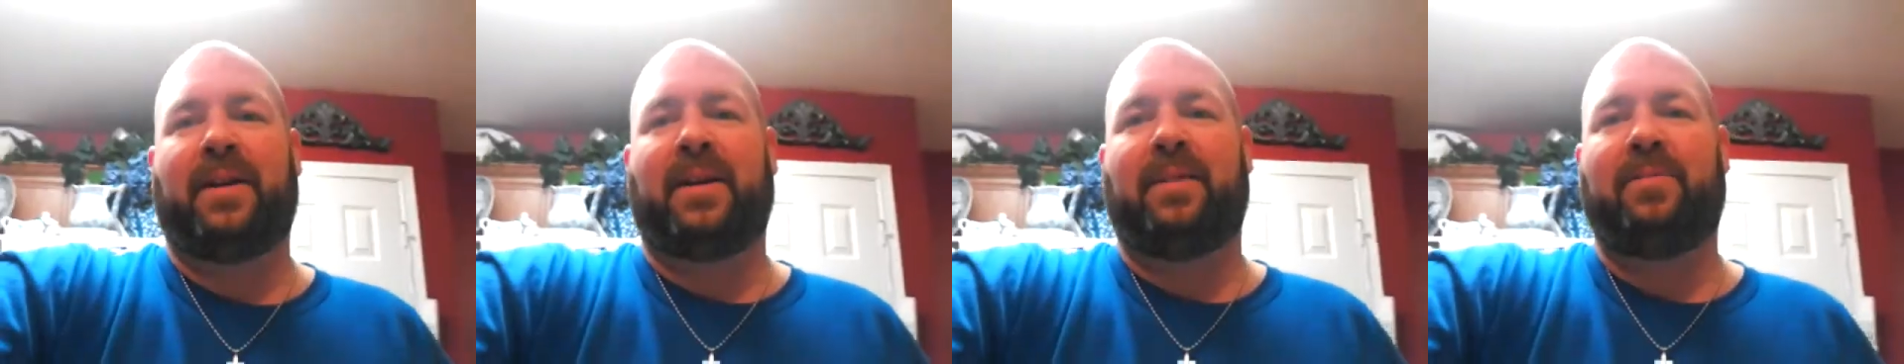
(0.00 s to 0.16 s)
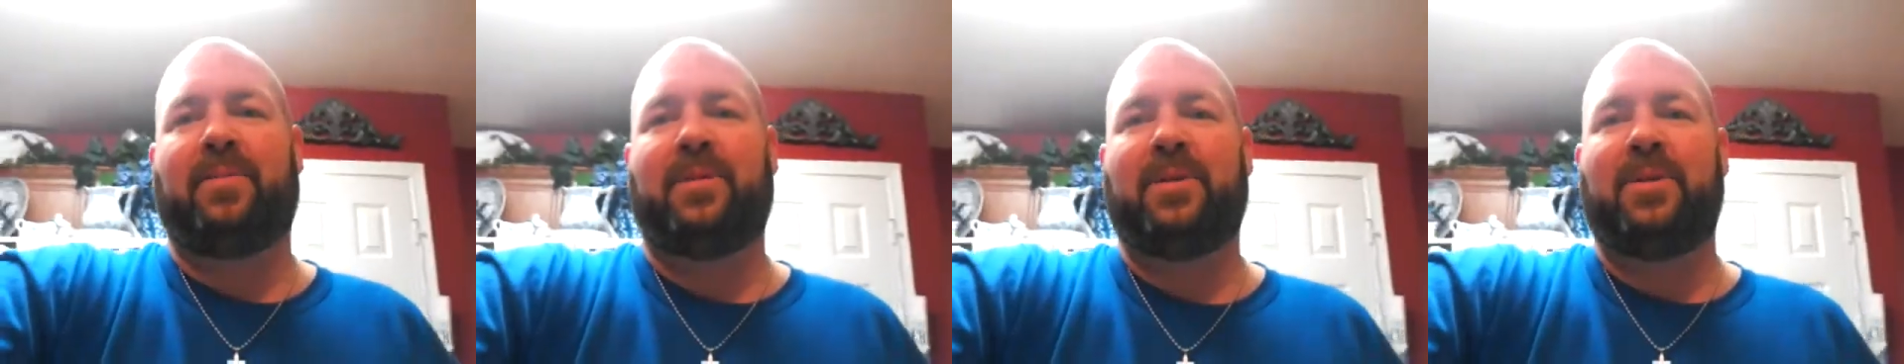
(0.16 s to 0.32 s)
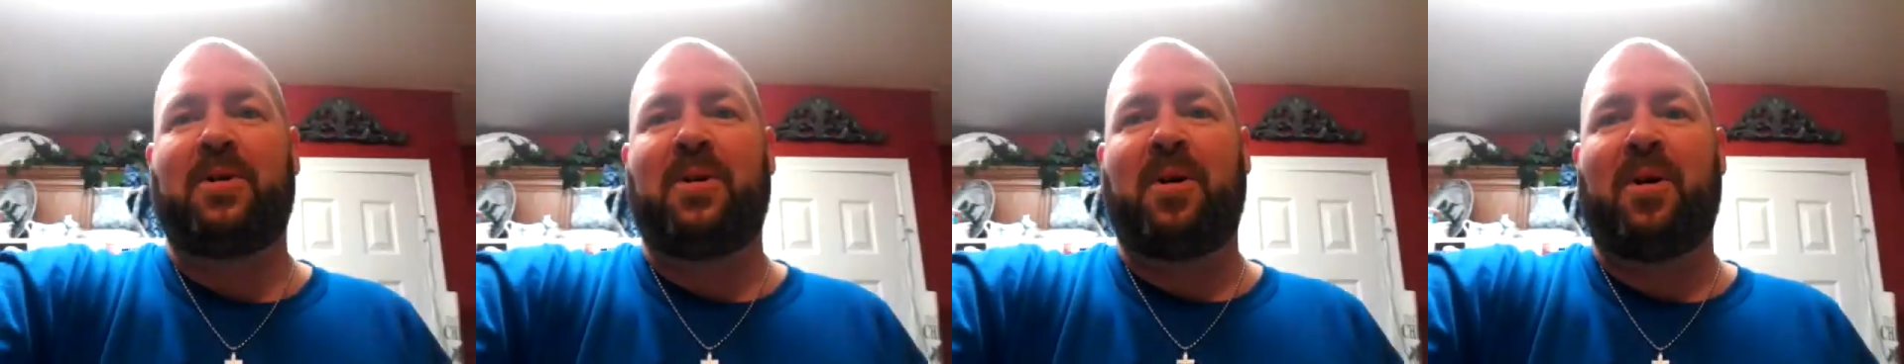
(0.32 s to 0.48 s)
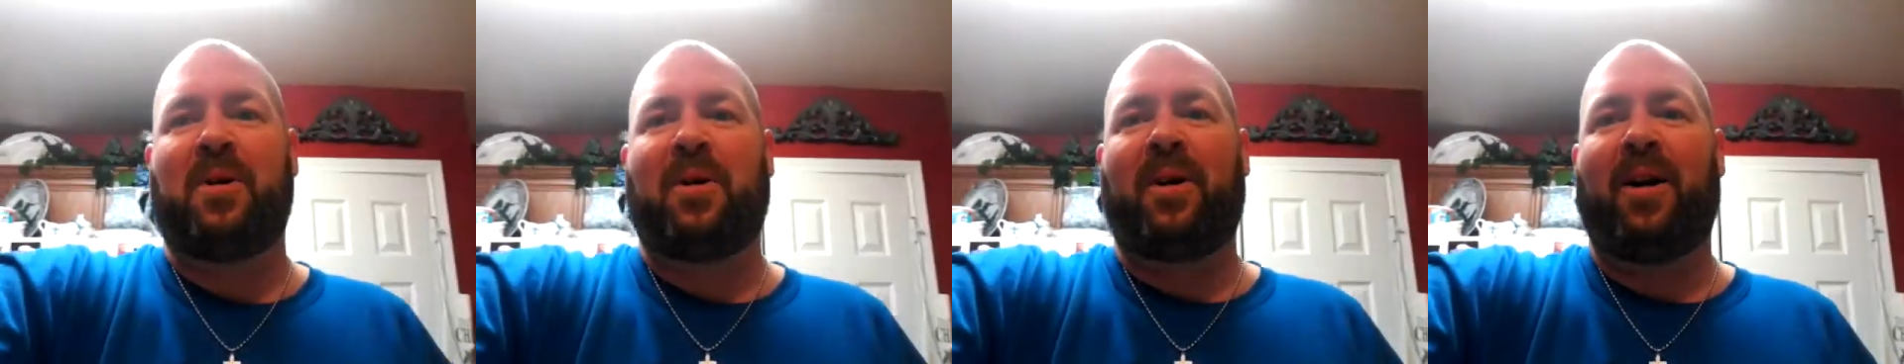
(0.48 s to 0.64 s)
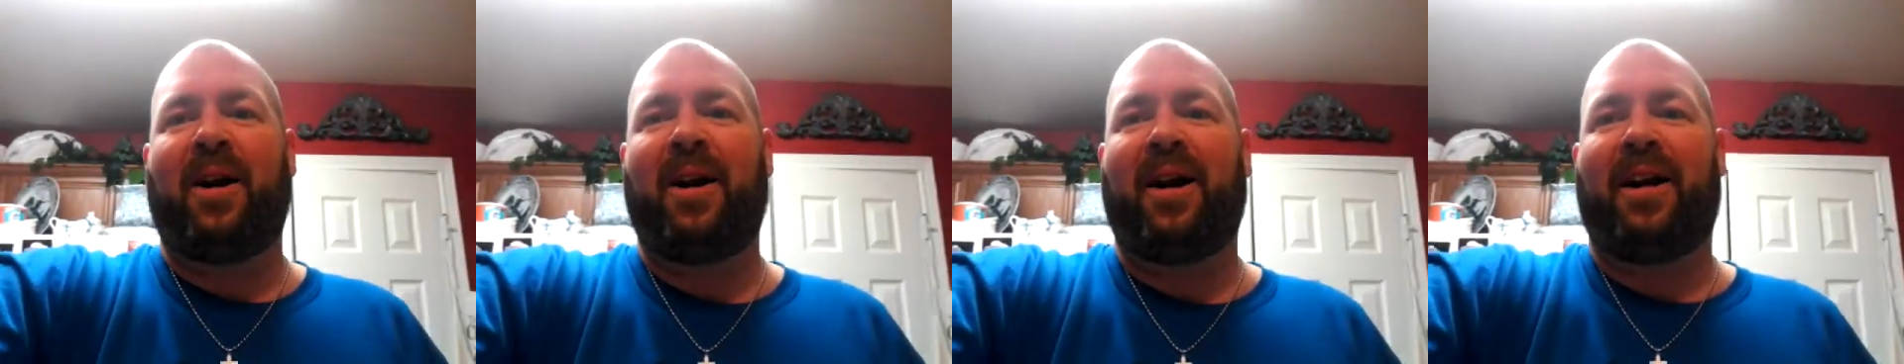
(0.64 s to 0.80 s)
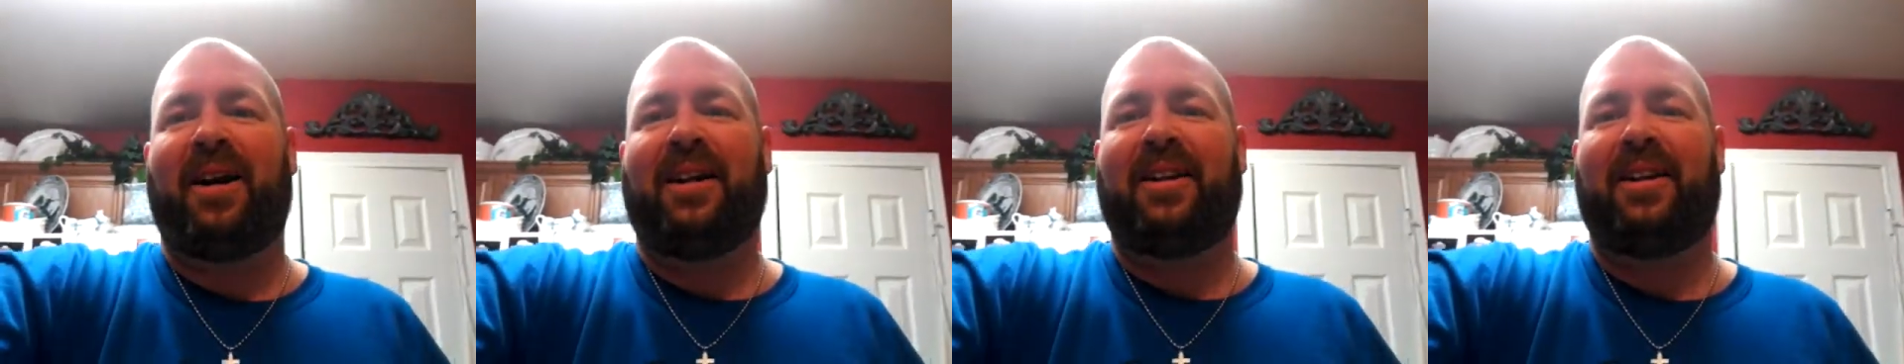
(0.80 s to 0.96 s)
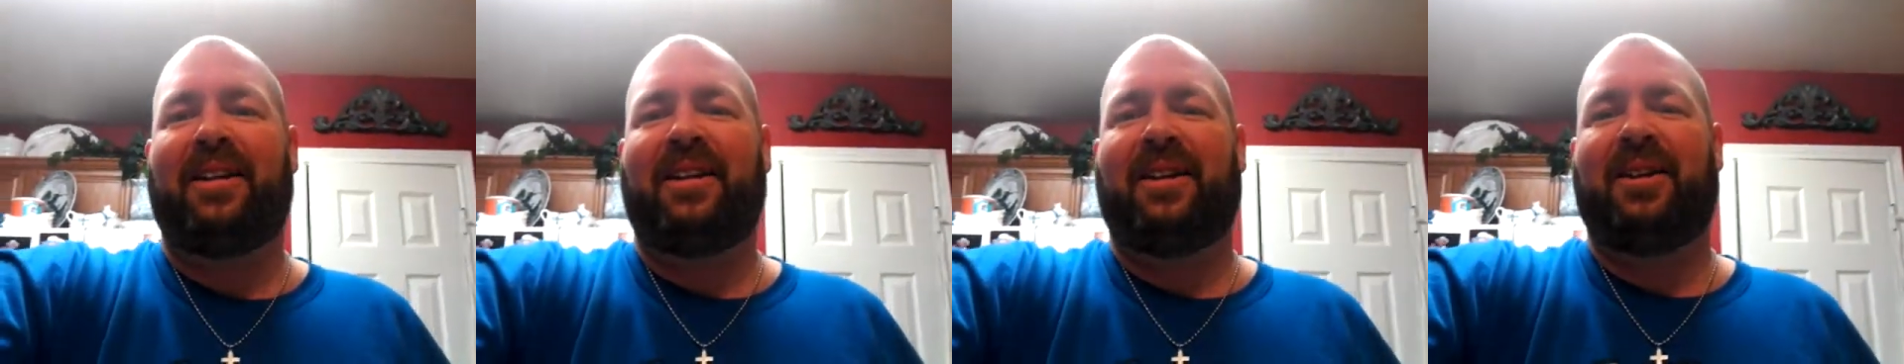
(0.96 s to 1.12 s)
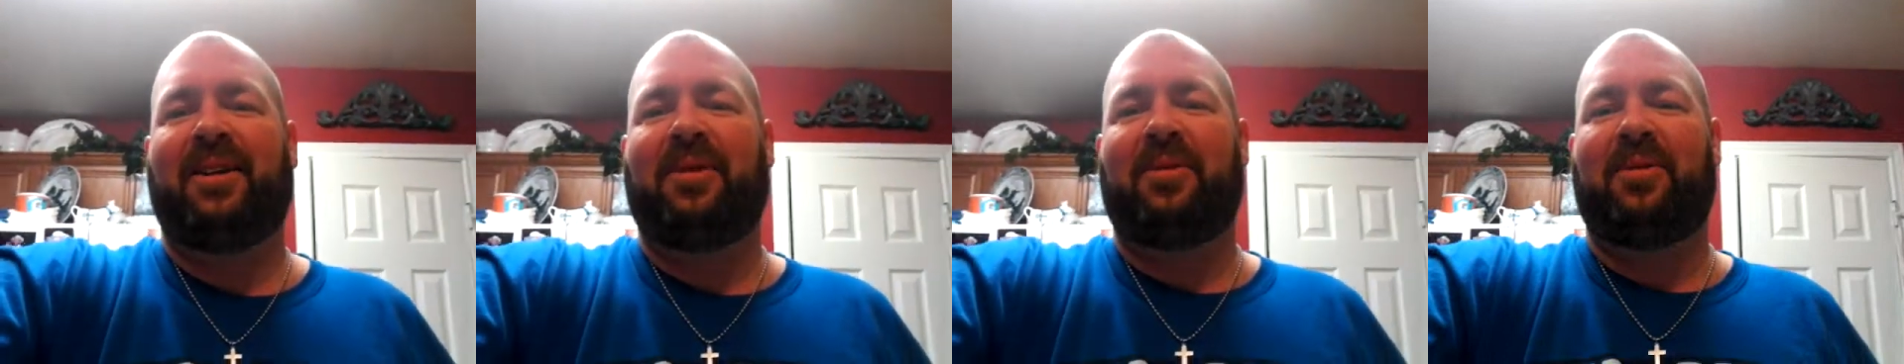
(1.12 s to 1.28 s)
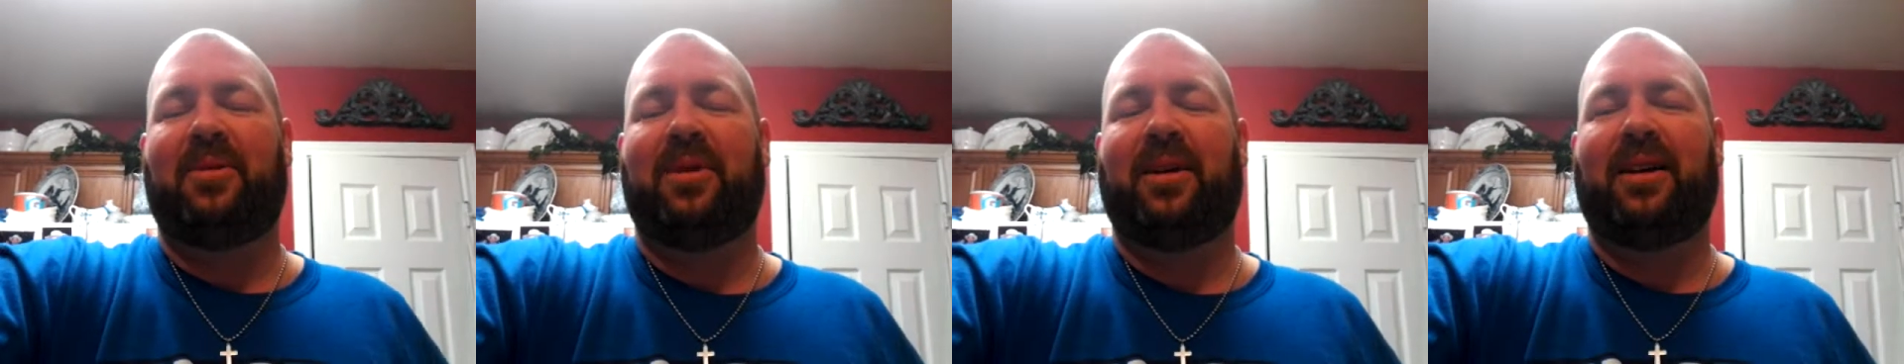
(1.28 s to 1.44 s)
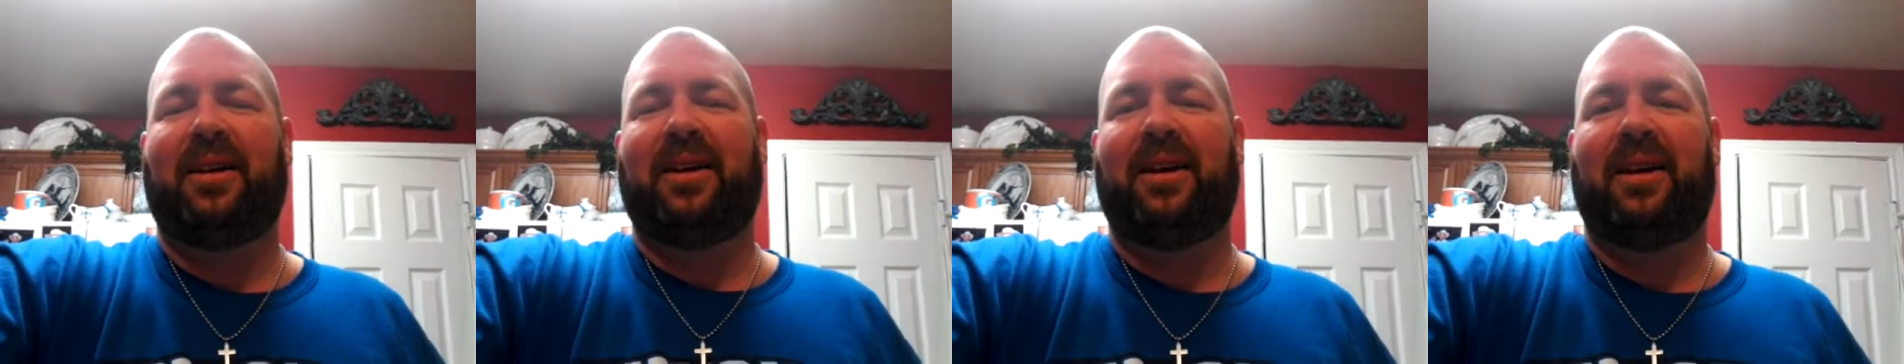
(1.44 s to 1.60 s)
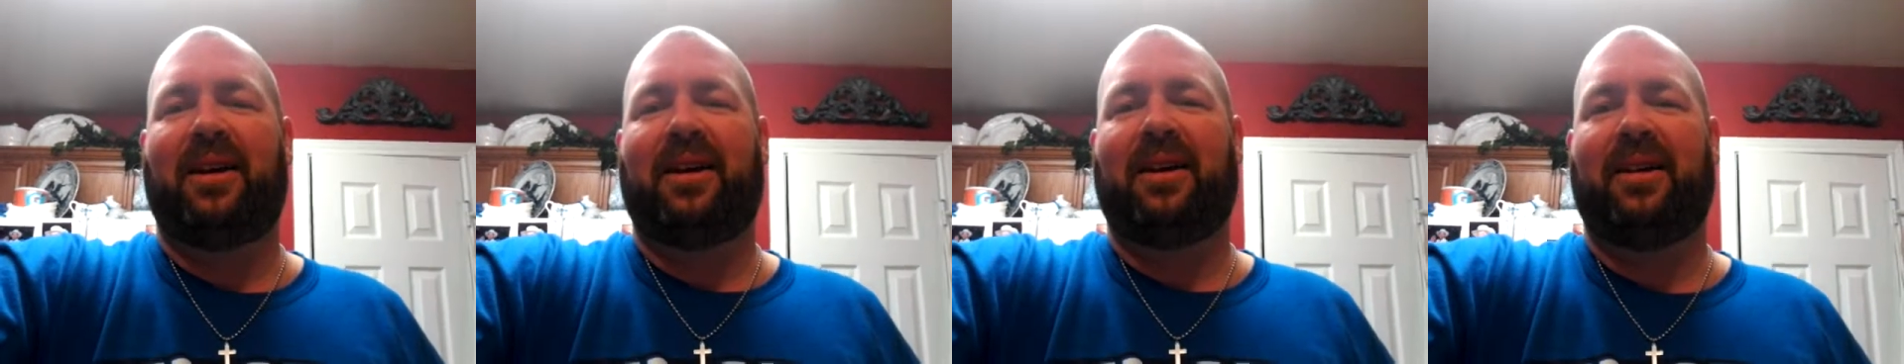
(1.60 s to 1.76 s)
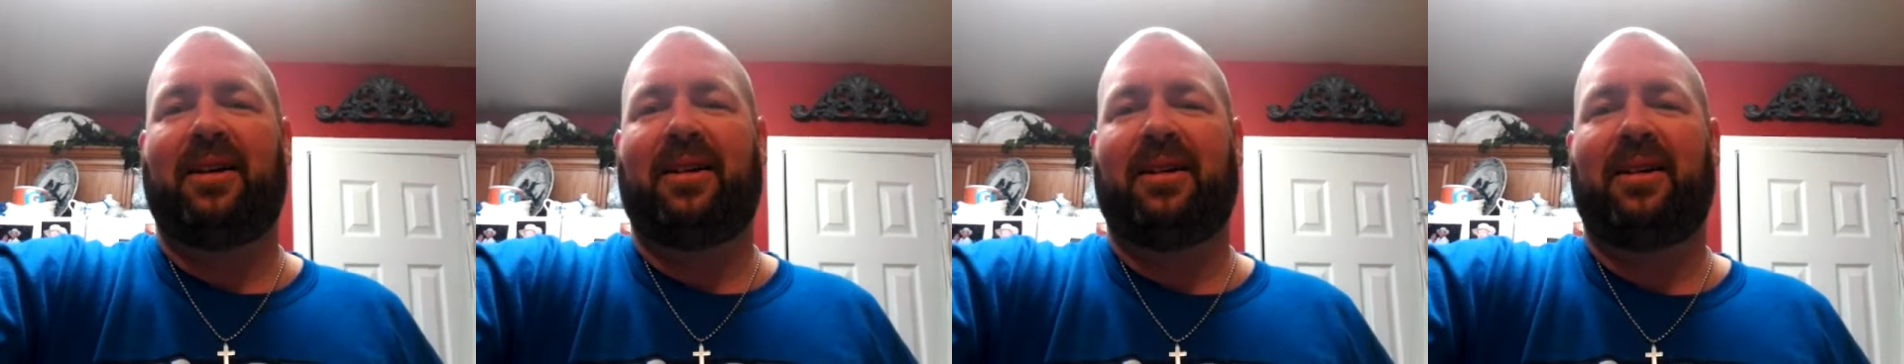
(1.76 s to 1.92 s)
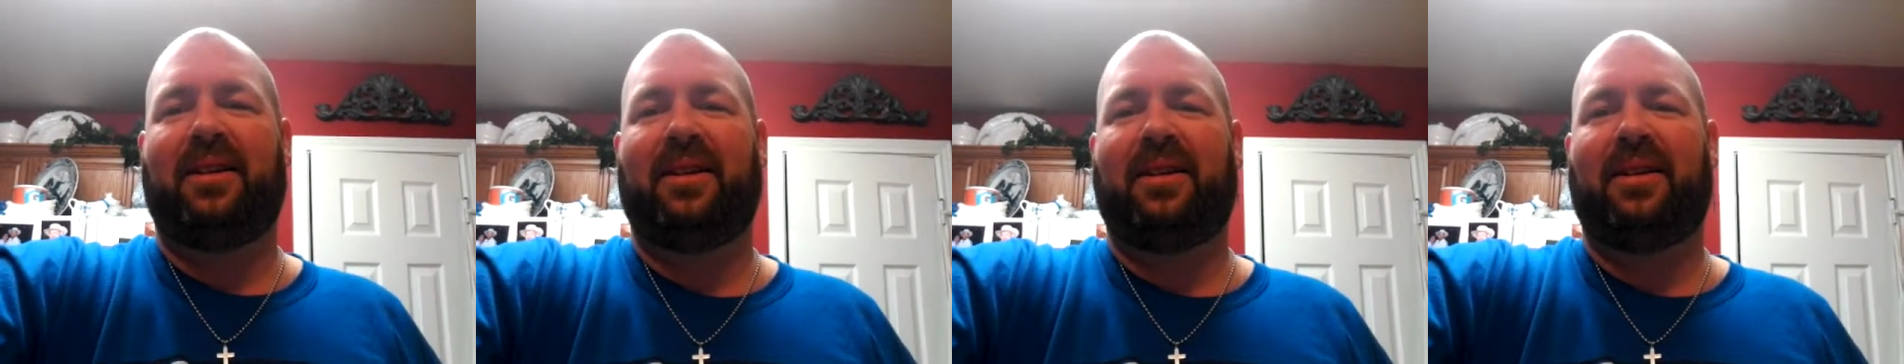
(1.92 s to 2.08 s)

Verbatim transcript: I'm doing all right. We uh,